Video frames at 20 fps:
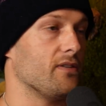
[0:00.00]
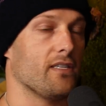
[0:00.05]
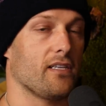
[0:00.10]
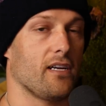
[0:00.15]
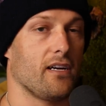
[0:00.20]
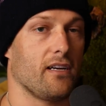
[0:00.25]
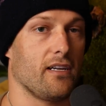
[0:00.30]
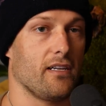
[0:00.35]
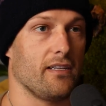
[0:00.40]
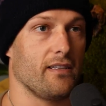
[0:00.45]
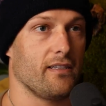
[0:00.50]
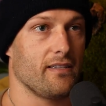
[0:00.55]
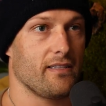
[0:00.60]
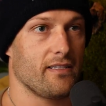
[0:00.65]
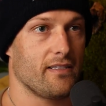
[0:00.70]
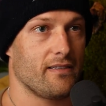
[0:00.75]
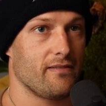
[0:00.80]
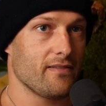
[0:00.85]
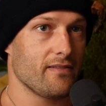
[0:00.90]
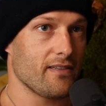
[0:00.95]
We started,
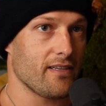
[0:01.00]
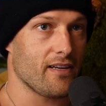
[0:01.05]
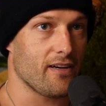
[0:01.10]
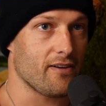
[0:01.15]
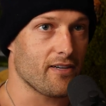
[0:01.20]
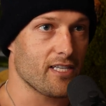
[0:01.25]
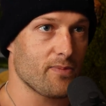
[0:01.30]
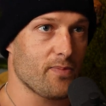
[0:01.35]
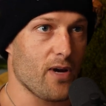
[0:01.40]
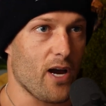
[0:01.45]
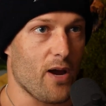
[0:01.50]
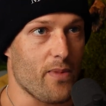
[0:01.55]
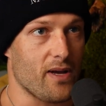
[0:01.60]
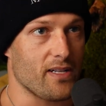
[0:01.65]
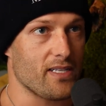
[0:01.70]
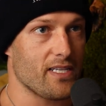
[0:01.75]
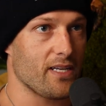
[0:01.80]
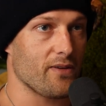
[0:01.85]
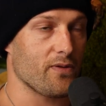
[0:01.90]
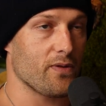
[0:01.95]

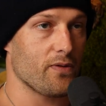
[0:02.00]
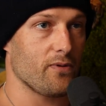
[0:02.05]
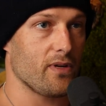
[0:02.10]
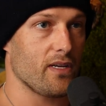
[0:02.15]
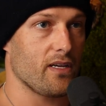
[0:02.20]
experimenting with